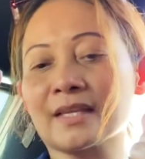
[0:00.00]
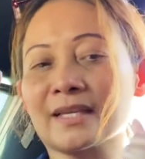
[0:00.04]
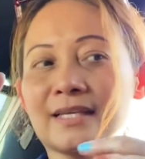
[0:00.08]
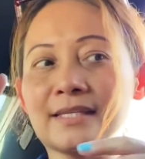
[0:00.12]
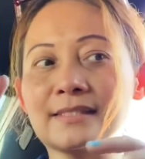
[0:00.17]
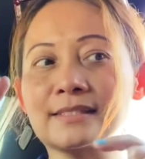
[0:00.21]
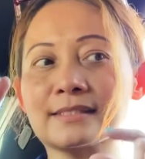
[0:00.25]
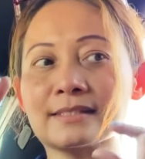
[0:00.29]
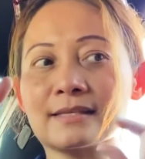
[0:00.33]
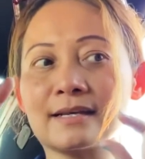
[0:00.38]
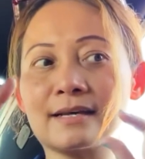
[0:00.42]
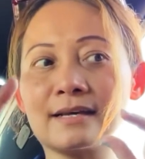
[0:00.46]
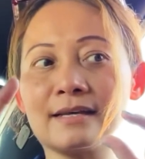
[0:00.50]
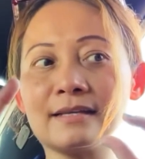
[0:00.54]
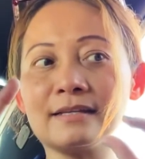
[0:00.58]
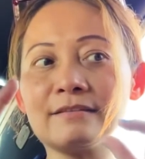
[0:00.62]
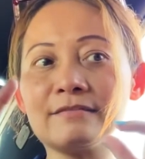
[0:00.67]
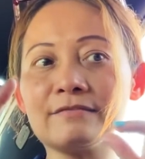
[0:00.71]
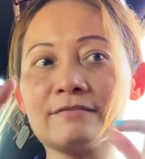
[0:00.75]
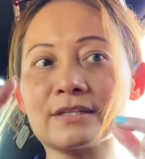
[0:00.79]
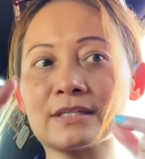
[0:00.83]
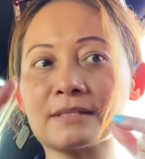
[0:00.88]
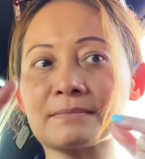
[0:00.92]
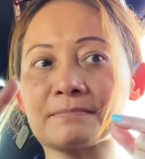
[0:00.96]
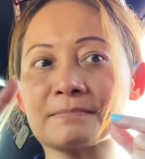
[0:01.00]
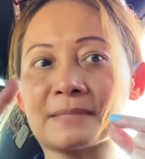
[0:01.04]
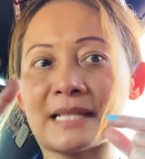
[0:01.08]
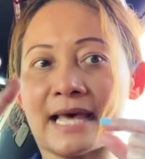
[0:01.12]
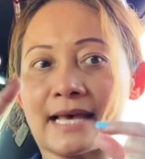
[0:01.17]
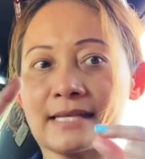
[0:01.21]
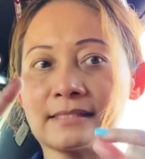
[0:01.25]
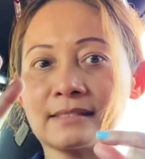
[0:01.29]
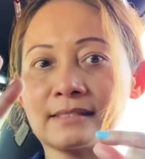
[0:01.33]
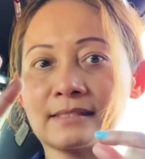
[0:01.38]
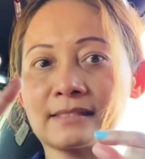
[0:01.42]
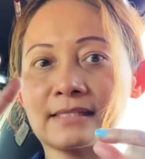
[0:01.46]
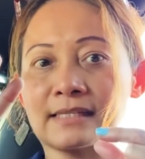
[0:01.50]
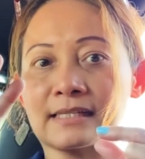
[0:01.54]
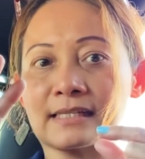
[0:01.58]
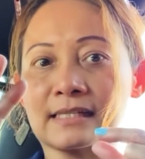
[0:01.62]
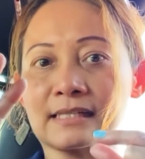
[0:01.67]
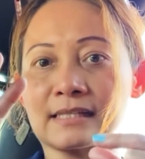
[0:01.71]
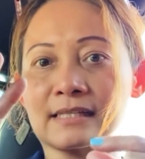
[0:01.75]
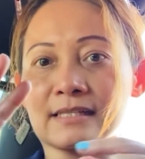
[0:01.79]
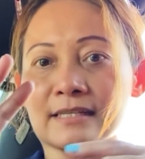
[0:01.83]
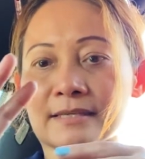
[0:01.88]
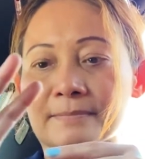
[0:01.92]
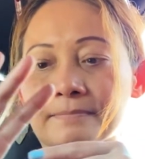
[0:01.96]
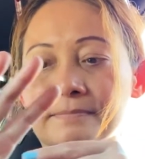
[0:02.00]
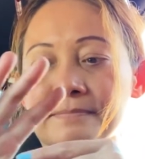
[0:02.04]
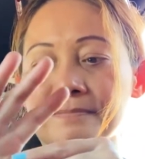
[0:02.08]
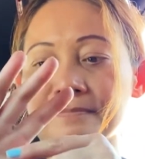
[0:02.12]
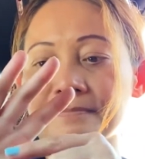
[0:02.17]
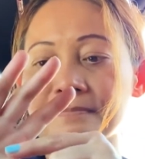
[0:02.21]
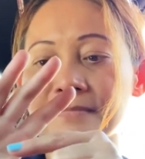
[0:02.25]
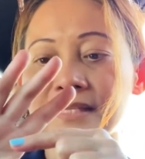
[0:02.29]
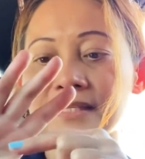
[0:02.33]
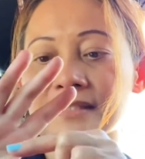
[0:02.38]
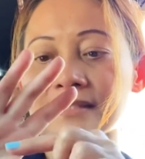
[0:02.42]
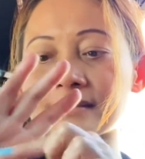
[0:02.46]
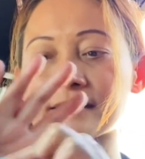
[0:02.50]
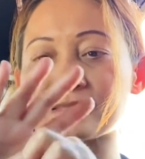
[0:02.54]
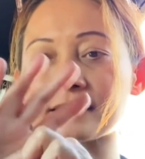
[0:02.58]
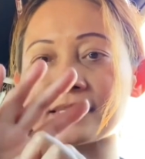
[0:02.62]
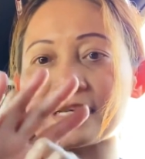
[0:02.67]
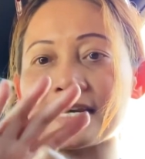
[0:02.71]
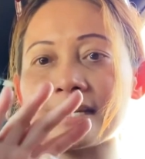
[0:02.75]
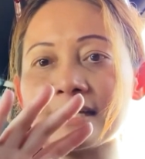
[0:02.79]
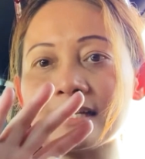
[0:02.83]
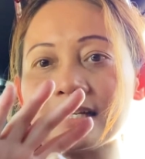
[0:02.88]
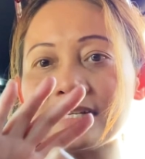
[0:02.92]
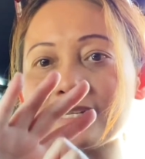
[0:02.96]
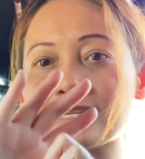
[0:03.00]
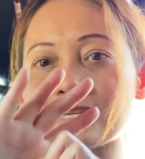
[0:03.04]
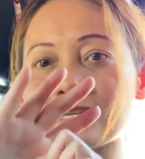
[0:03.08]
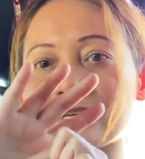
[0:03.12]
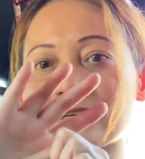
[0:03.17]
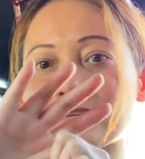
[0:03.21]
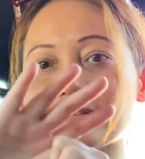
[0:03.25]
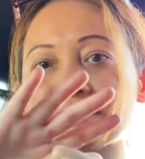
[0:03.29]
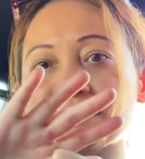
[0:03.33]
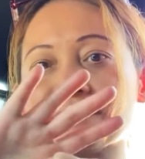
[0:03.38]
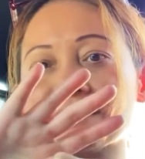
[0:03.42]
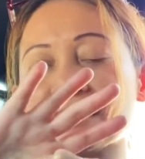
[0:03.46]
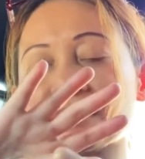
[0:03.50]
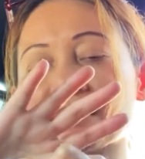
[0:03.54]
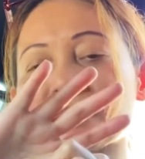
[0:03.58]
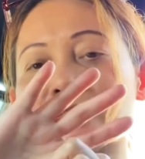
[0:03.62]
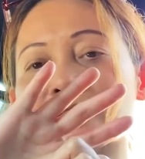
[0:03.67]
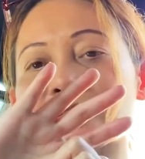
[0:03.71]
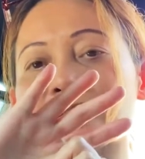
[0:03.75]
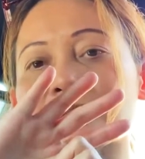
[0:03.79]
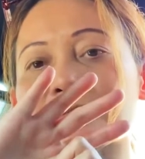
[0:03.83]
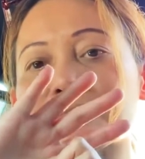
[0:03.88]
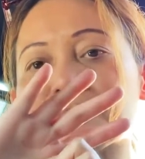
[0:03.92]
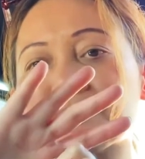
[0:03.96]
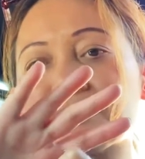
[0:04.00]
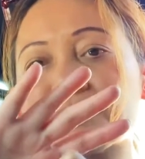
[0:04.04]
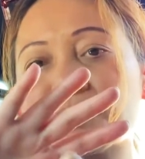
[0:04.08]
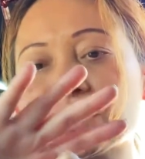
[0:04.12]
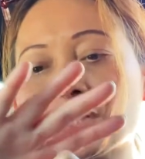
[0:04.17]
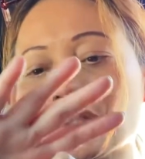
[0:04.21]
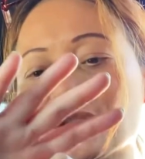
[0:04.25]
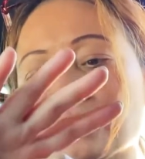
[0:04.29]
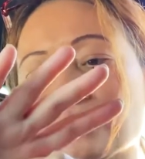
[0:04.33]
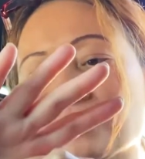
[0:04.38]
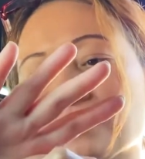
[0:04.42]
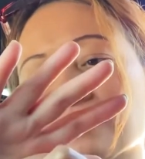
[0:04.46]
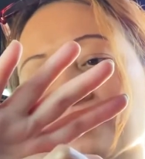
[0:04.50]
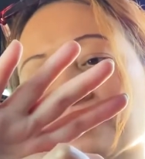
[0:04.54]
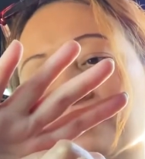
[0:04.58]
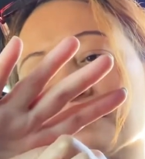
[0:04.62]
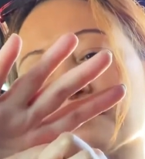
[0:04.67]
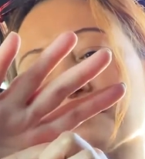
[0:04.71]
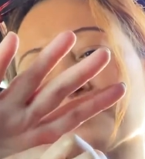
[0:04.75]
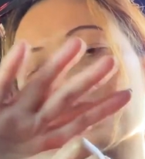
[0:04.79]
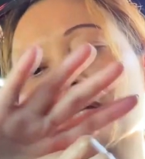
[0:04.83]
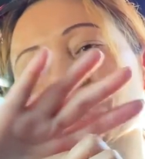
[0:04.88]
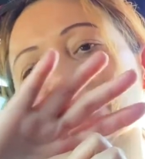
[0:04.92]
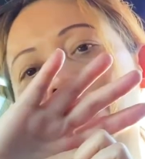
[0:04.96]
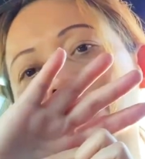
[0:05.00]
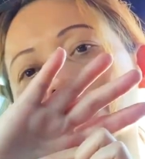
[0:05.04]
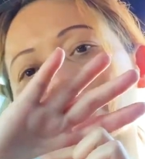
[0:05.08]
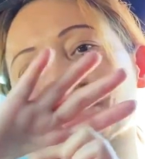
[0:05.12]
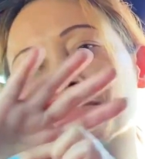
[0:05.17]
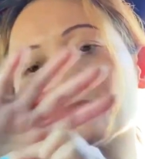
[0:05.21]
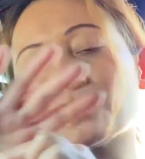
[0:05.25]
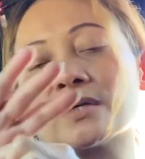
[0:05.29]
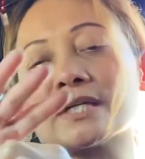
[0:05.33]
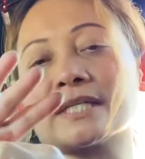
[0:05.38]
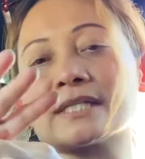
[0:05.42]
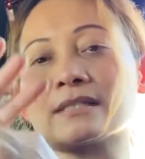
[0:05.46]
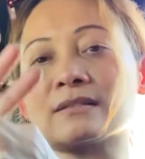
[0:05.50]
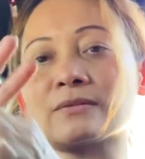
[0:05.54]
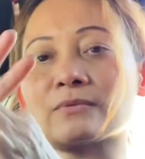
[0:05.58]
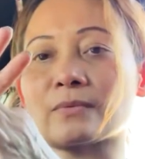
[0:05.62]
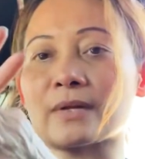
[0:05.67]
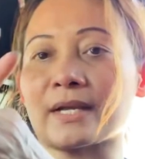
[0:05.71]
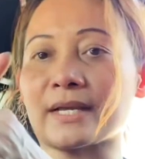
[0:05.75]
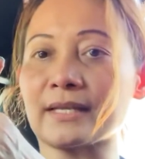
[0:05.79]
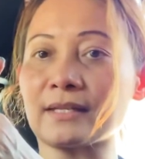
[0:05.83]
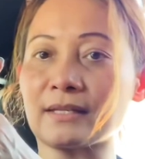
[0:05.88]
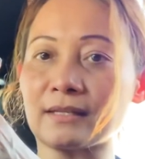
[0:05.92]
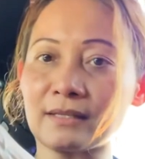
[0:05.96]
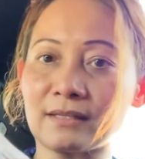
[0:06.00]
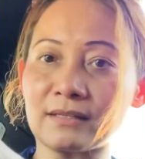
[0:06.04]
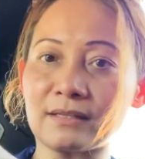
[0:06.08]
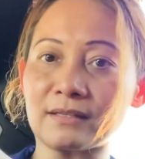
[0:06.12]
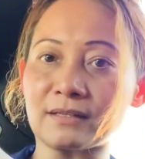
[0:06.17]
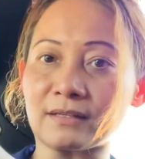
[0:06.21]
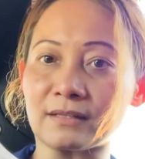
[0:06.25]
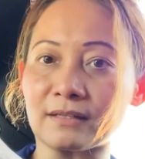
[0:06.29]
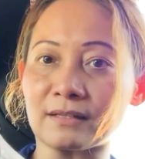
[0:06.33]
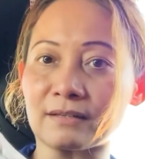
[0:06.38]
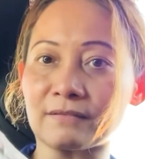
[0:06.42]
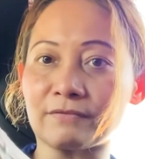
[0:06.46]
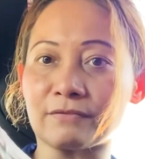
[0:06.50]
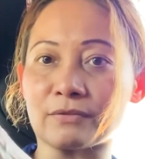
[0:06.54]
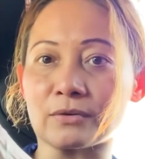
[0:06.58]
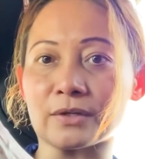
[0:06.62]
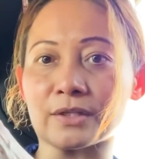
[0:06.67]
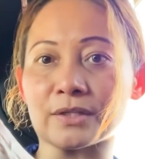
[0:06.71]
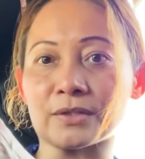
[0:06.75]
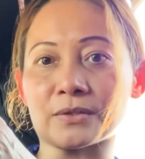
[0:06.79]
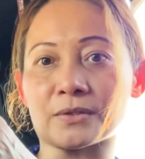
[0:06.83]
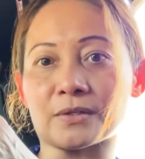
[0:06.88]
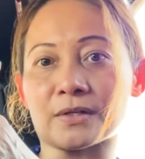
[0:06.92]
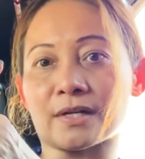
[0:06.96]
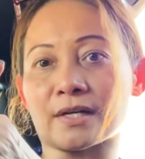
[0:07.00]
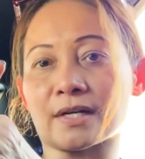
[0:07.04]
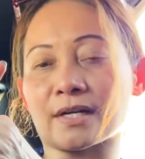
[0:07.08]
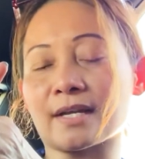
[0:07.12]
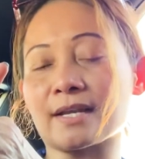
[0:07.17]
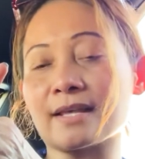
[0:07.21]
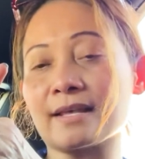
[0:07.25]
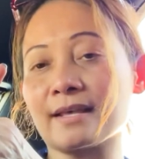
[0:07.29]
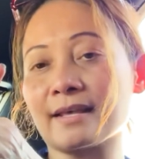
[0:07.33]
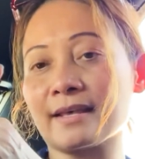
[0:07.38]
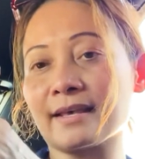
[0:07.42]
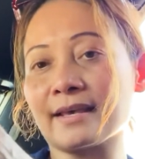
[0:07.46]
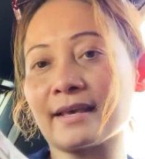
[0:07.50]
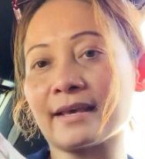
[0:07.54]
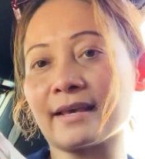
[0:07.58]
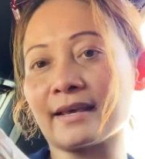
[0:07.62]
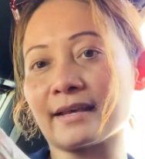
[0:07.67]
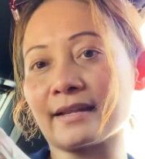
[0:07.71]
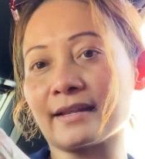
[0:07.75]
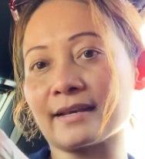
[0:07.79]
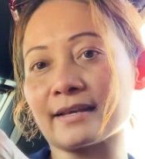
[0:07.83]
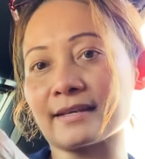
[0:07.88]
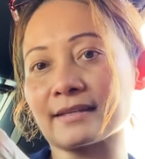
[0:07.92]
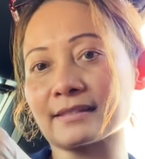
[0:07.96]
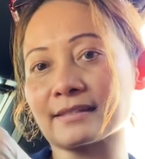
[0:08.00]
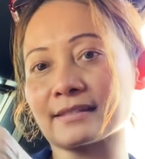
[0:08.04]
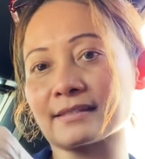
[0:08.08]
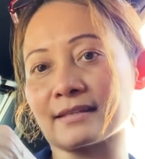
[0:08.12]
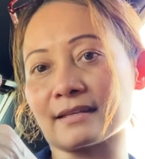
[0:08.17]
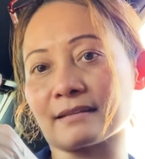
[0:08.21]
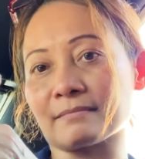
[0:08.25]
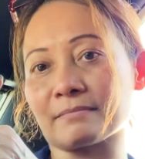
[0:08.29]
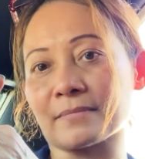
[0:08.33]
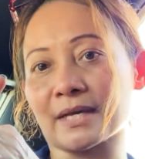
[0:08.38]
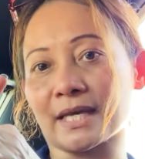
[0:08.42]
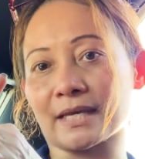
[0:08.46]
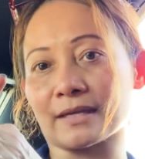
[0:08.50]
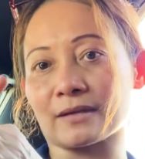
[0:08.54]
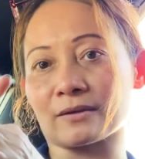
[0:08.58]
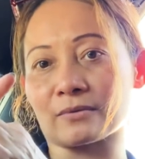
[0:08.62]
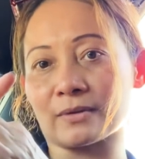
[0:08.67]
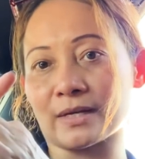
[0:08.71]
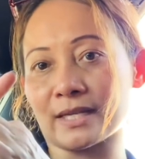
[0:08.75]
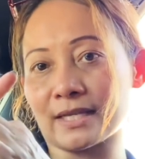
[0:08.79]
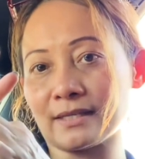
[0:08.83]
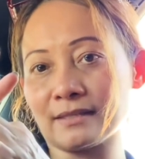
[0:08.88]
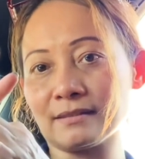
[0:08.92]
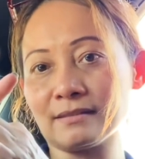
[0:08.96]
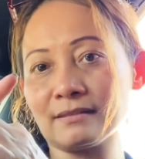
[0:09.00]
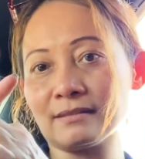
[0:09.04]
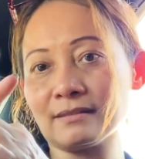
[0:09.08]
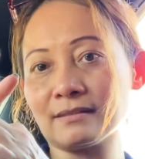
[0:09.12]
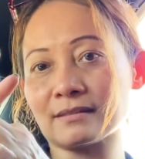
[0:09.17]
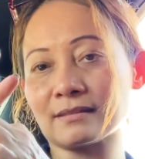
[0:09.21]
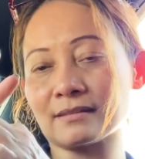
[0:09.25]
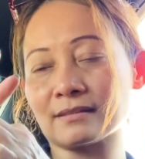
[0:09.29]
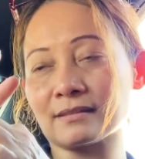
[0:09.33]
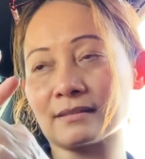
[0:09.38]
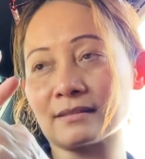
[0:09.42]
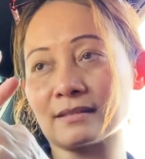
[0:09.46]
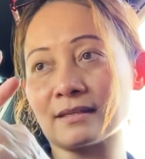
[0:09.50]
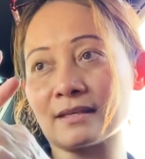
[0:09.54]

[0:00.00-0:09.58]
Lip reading: It's kind of a plastic clip that's tight enough, and it pushes the pressure point right here for your headaches and migraines.